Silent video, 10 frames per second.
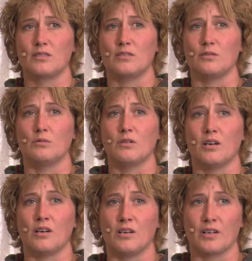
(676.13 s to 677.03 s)
You
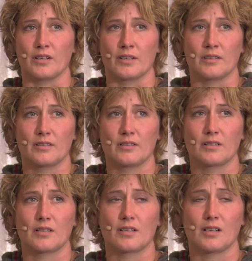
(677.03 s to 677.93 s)
are
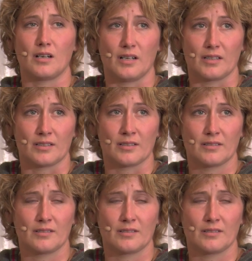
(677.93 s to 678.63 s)
God.